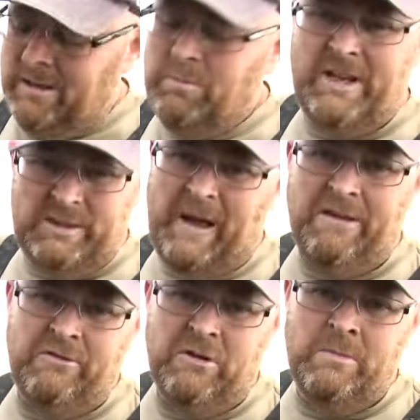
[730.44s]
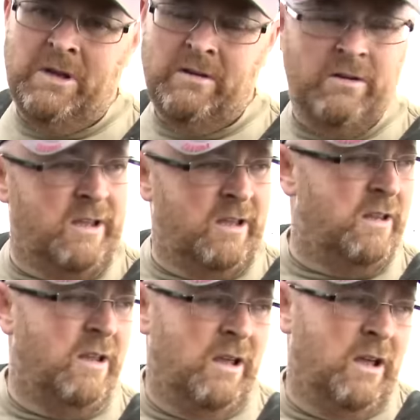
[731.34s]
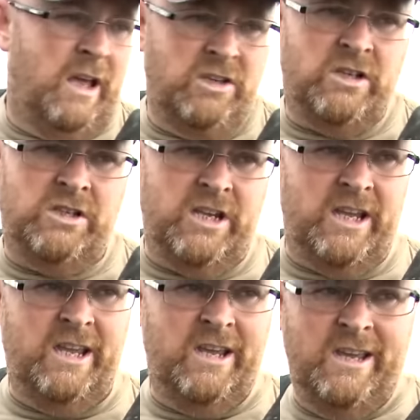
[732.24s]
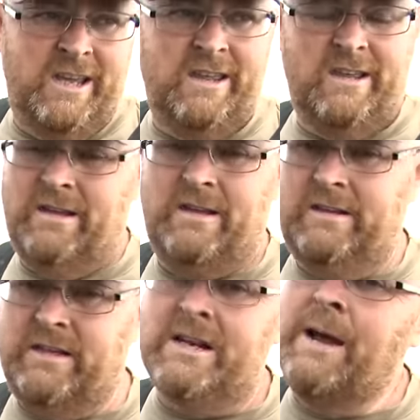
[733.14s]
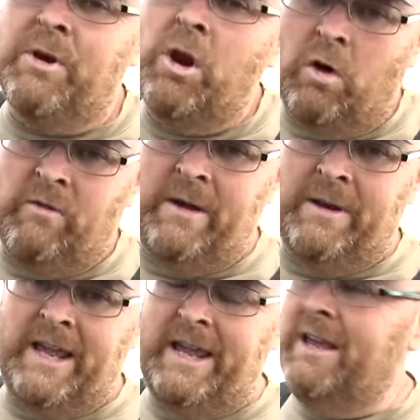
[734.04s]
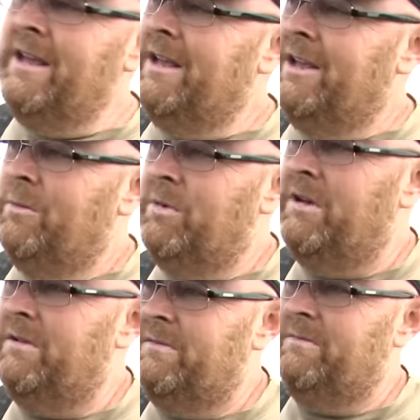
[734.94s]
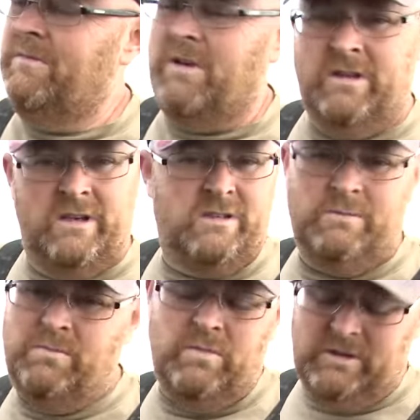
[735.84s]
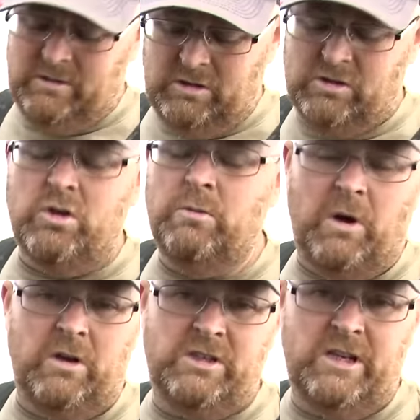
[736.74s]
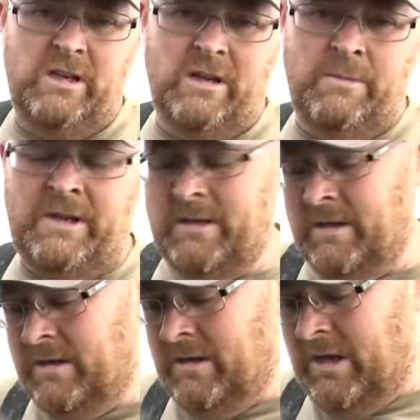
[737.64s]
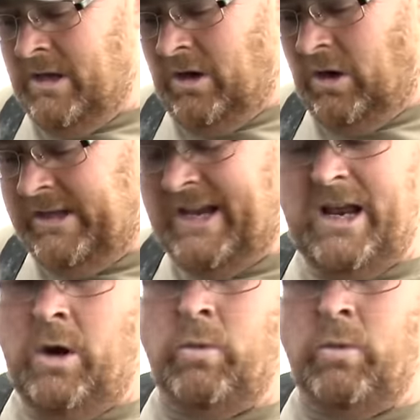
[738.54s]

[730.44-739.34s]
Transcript: please backfill them, all right? As you can see, it doesn't happen a lot around here, but I think it's just a good policy. I mean, ideally, I